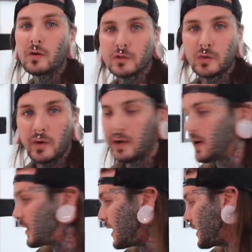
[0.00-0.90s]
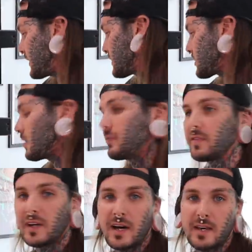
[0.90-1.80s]
whole story. I got this off
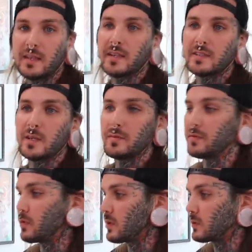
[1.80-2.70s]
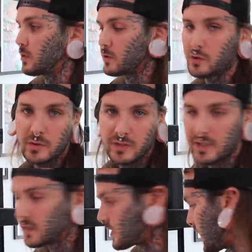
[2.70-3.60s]
of a guy, like I said before, North
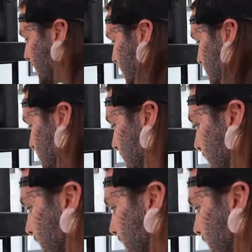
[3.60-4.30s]
Georgia Exotics.